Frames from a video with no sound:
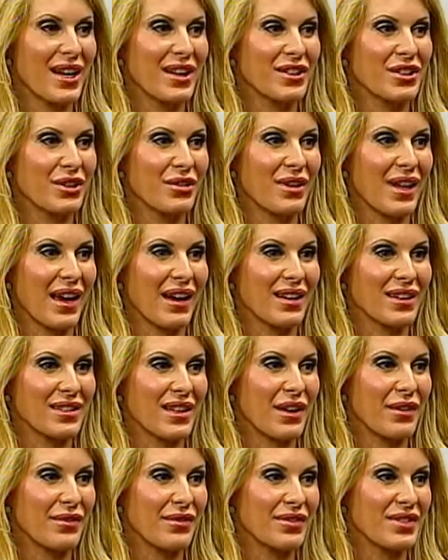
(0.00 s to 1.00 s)
a way to do that,
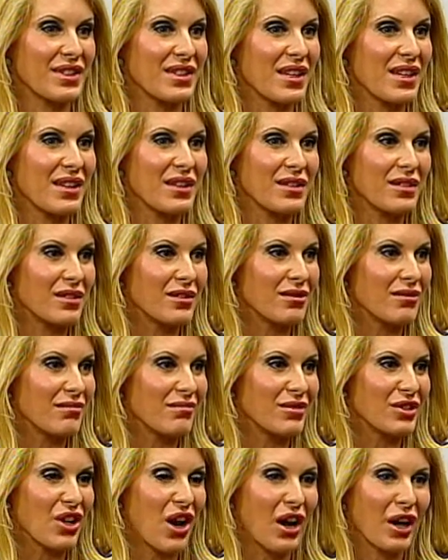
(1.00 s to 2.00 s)
because I've seen
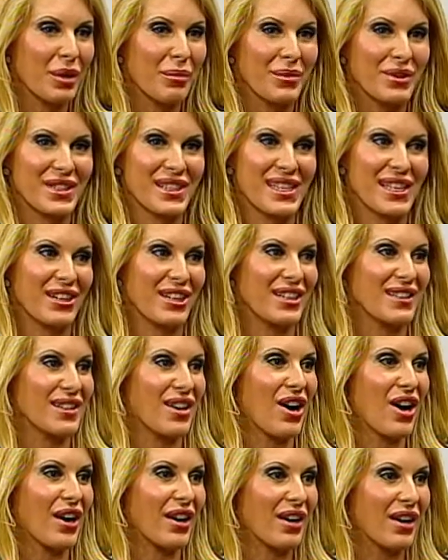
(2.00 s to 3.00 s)

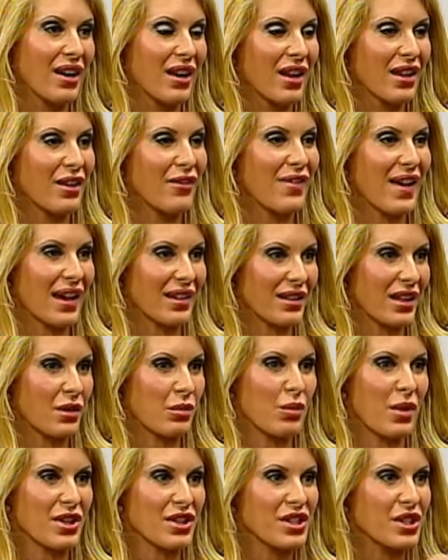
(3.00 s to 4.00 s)
documentaries on the
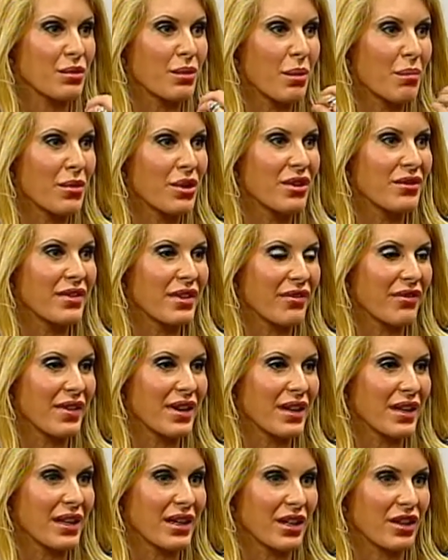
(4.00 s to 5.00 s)
fact that once you remove
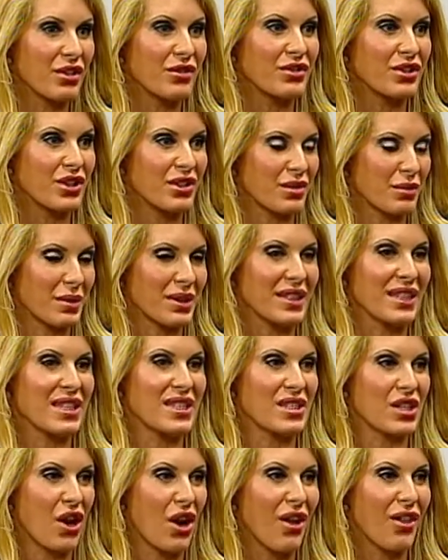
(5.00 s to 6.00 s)
the filling, you've just
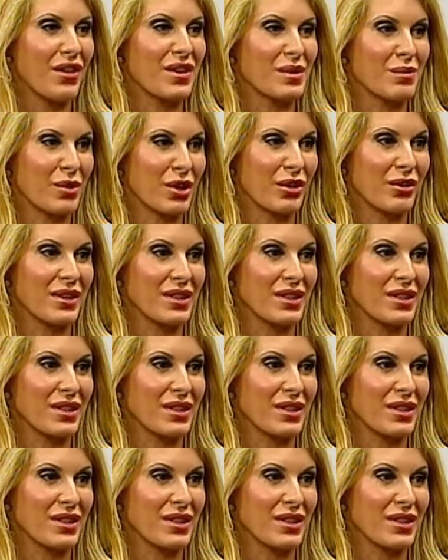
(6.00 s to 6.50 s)
released all this